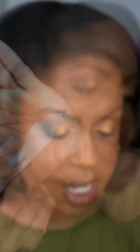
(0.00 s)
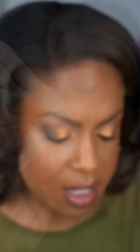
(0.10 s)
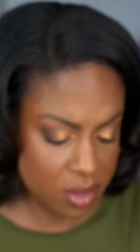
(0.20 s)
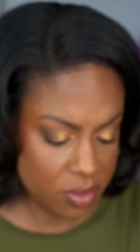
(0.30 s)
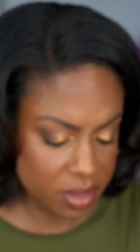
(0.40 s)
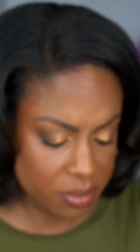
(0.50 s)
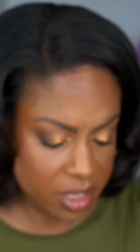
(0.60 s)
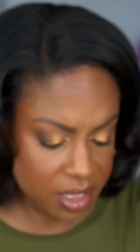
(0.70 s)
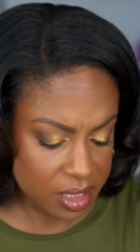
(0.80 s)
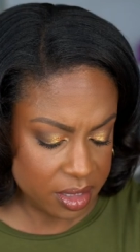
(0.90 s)
I don't know what the
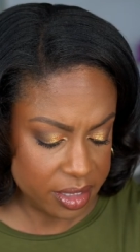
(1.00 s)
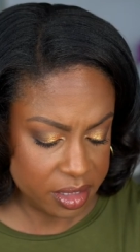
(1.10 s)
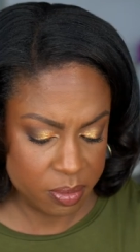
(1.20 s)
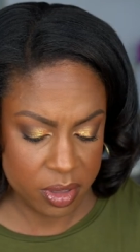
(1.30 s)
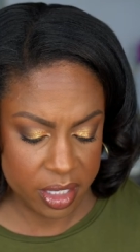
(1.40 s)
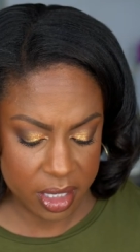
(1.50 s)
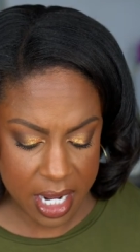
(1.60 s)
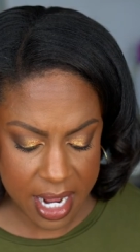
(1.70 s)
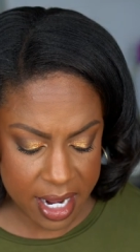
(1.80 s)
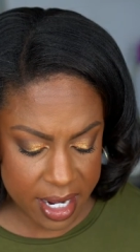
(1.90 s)
big deal is, but
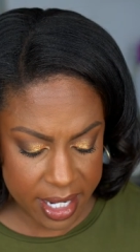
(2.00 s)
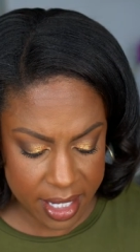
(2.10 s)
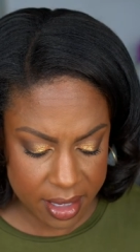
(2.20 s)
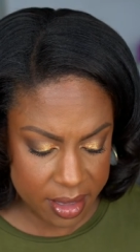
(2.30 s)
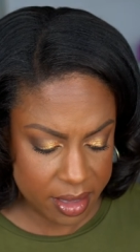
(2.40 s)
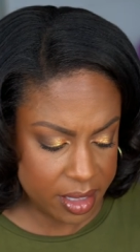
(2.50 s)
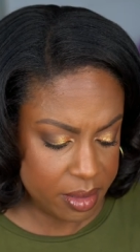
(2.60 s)
I